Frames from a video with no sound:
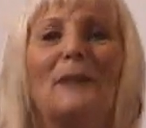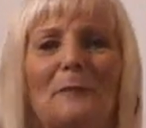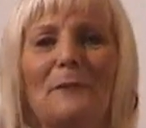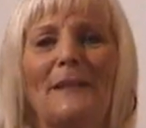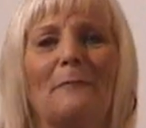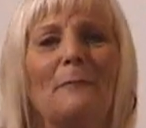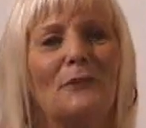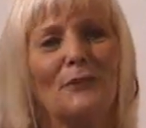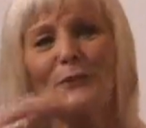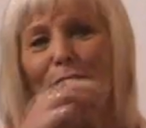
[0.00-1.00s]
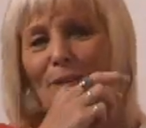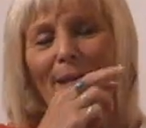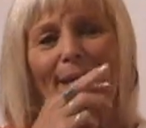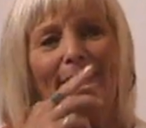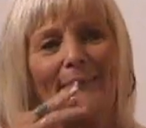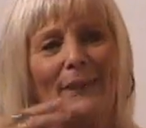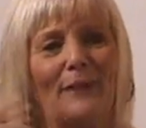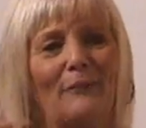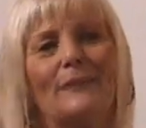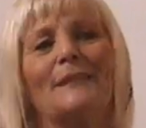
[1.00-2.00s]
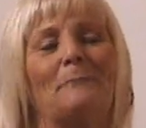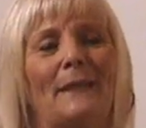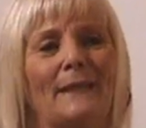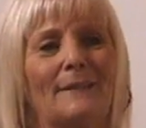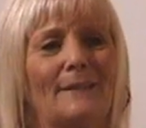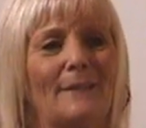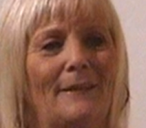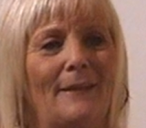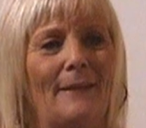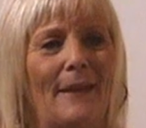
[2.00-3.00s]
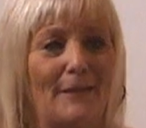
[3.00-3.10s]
keep it in, but just to try and respect the